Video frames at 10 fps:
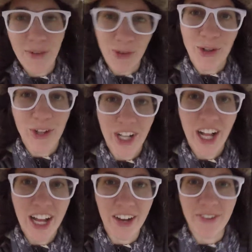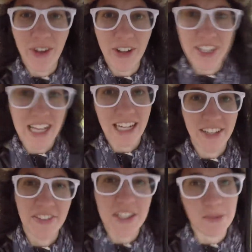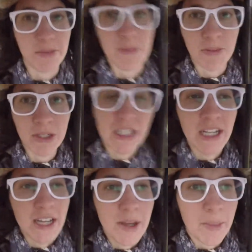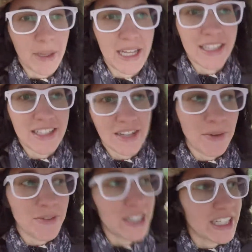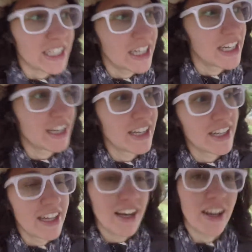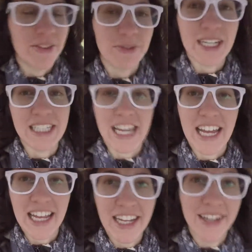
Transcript: full of all these activities and people, but at this time of year, on a weekday,